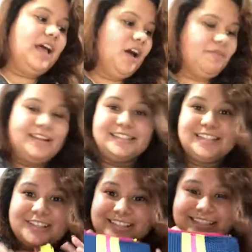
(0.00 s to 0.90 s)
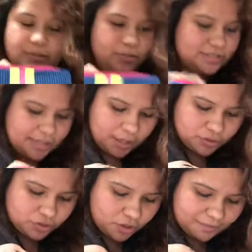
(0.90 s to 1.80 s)
All right, so let's see what
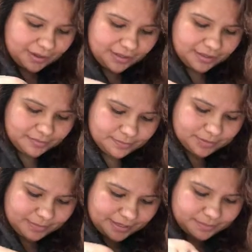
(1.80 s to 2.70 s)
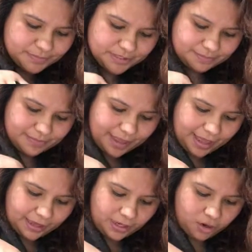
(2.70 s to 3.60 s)
else is in my Ipsy bag.